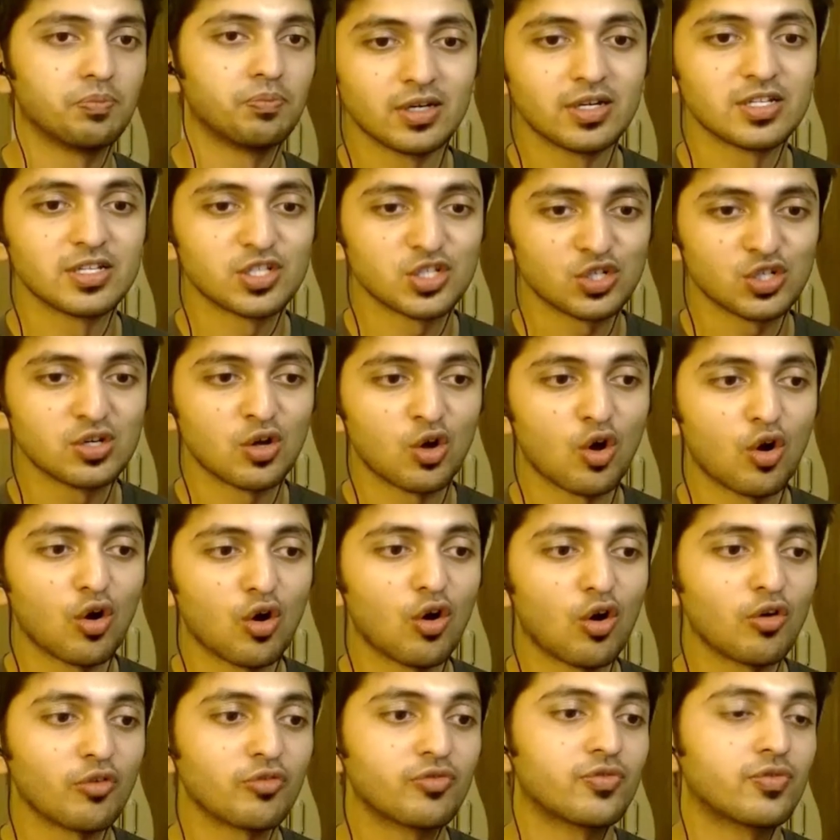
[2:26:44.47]
decision
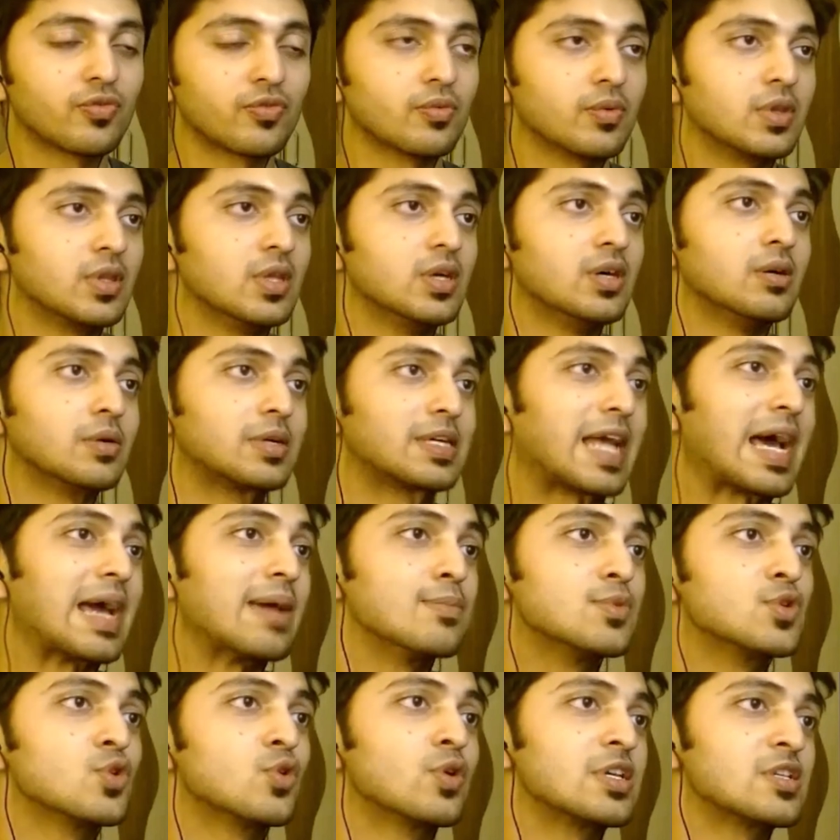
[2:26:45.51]
of the
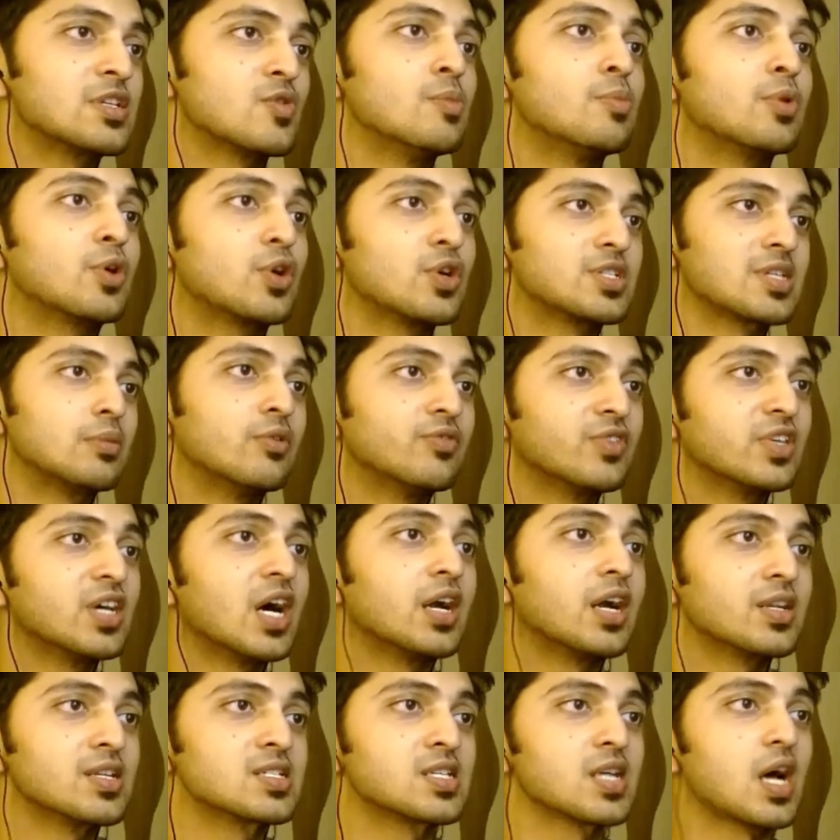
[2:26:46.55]
time zone as well, because some of the
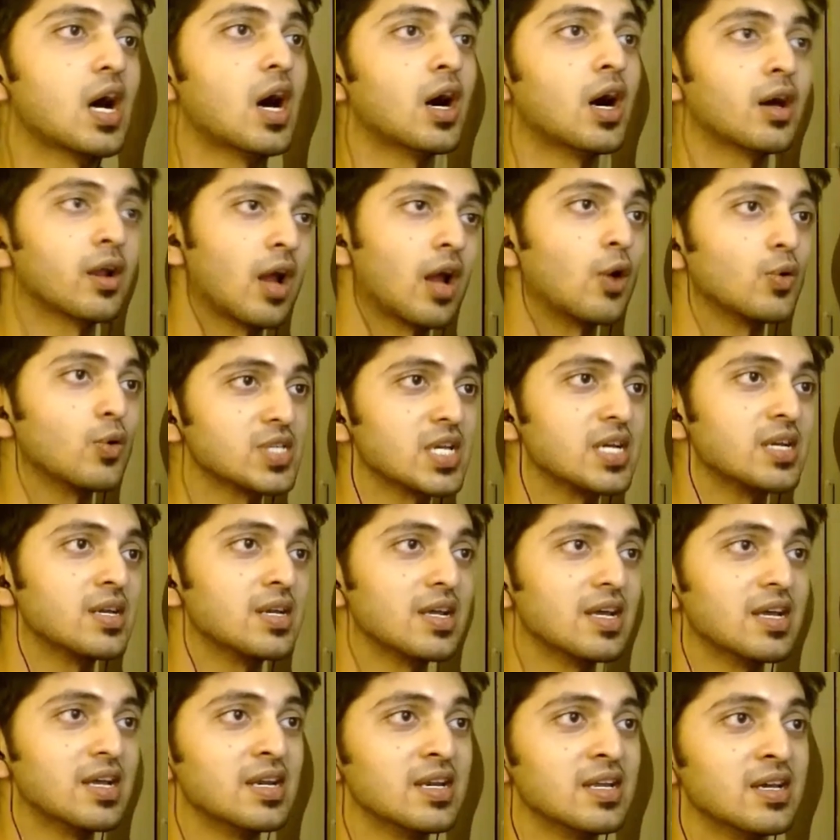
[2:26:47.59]
artists are outside
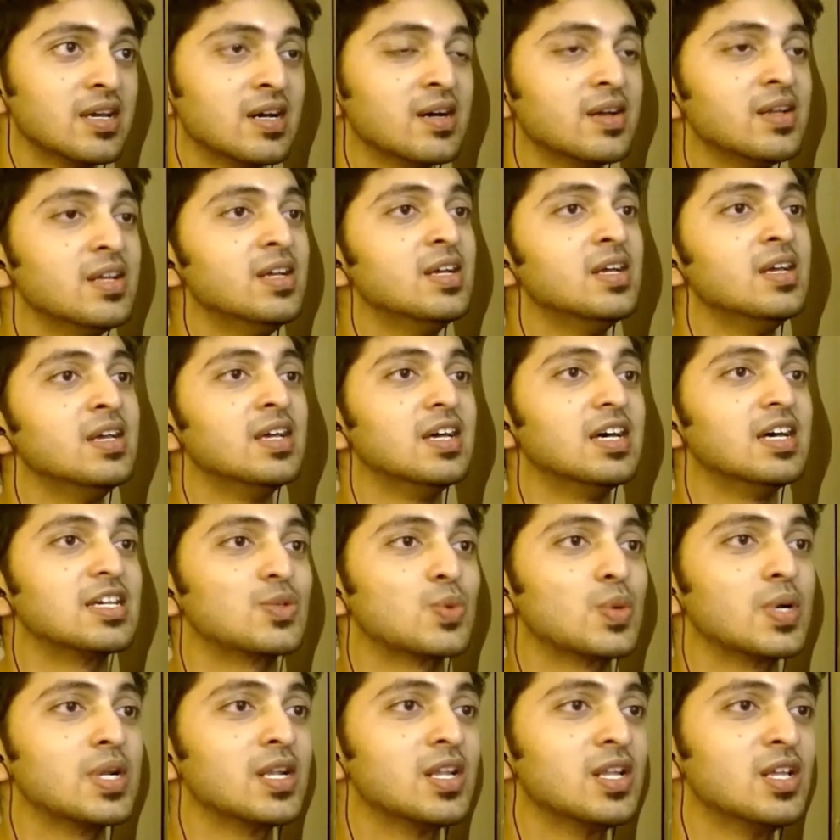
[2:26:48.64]
India as
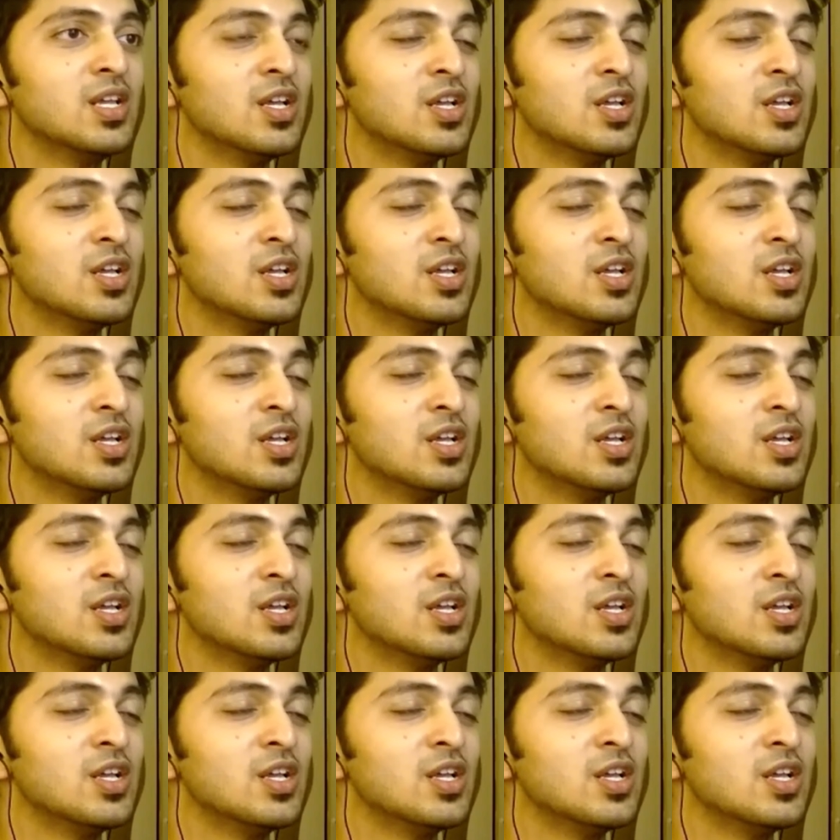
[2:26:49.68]
well.